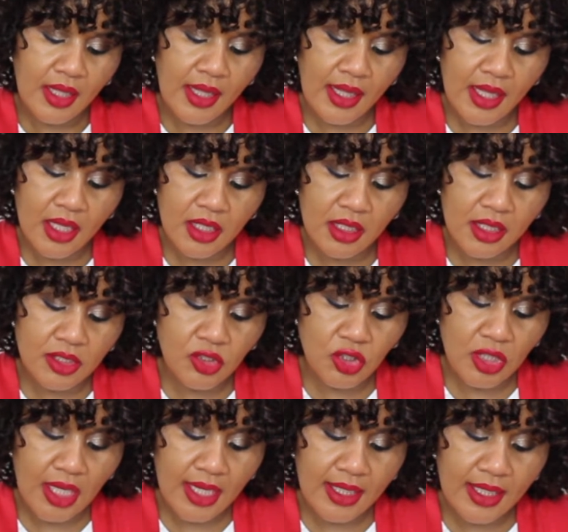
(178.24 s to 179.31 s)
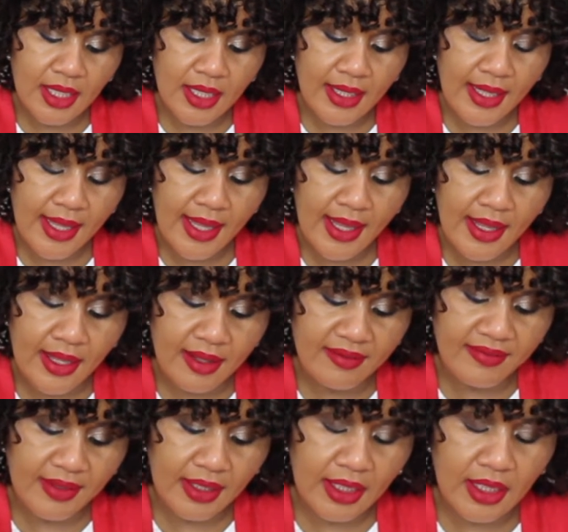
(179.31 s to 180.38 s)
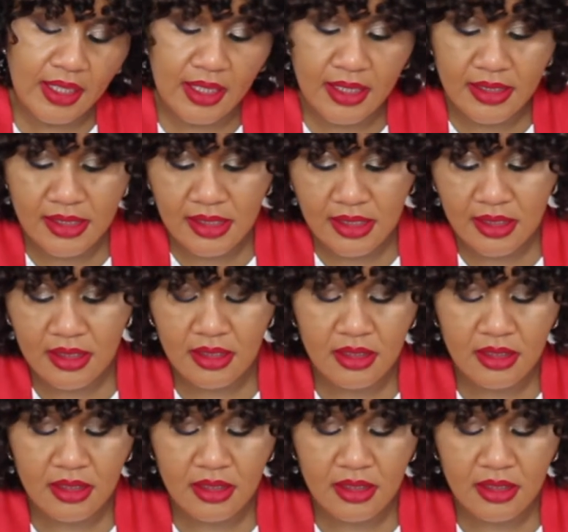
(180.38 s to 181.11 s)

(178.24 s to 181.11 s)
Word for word: And the shade I have is